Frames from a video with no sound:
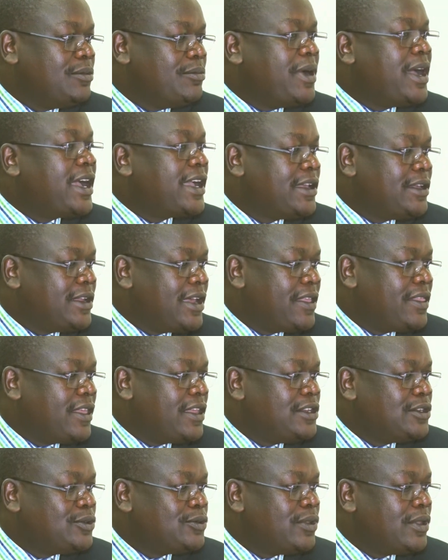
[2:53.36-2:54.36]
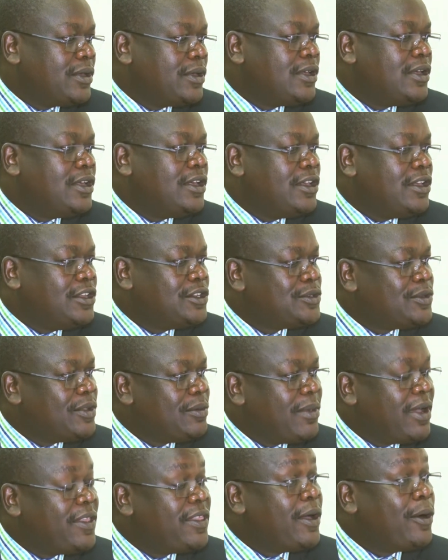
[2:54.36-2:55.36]
back either into
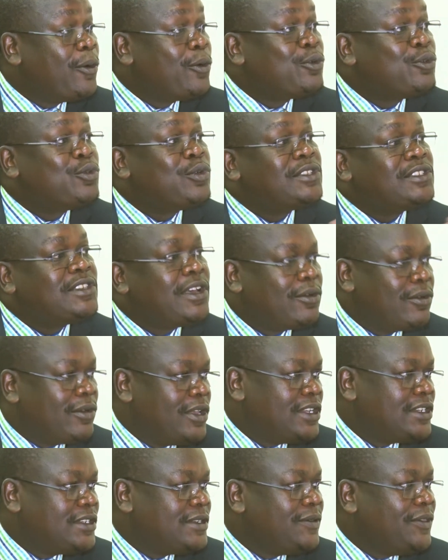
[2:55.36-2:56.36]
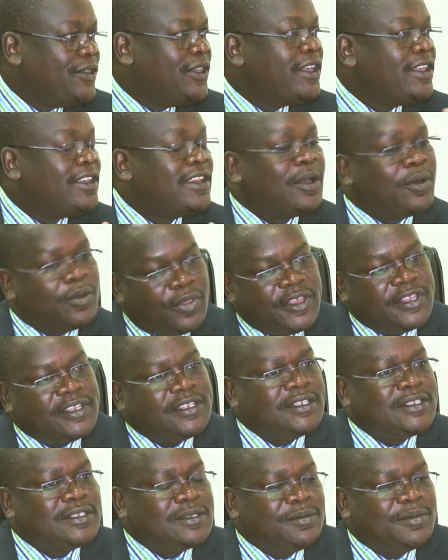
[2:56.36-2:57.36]
the mother or to a surrogate. Now
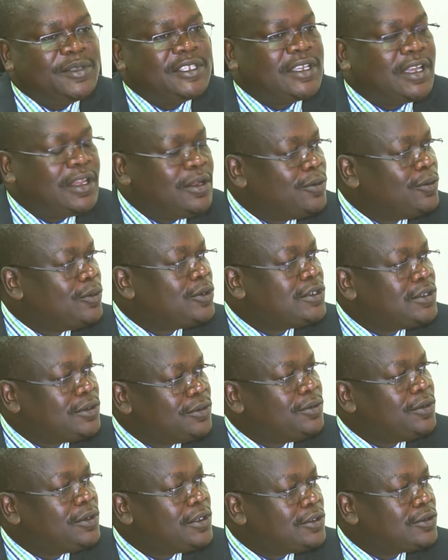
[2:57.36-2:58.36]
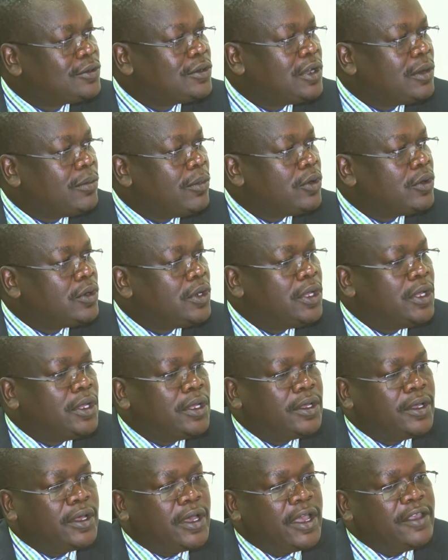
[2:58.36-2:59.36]
this is basically what we're talking about,
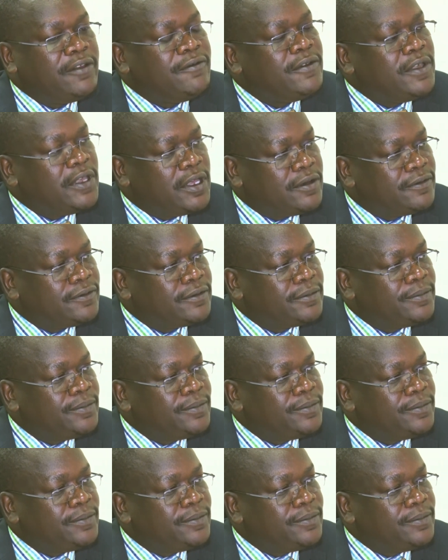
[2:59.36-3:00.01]
IVF.